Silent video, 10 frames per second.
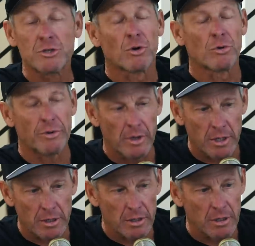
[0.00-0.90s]
uh, Untold
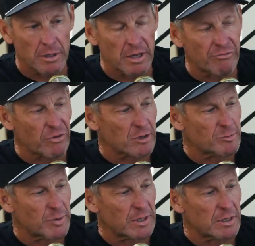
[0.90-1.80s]
on on
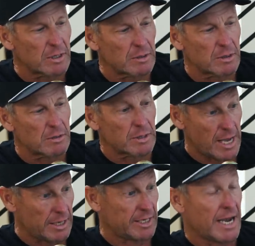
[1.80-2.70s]
Netflix, but it,
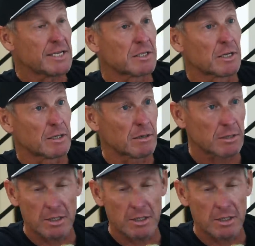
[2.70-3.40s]
they really had Tyson good. in there.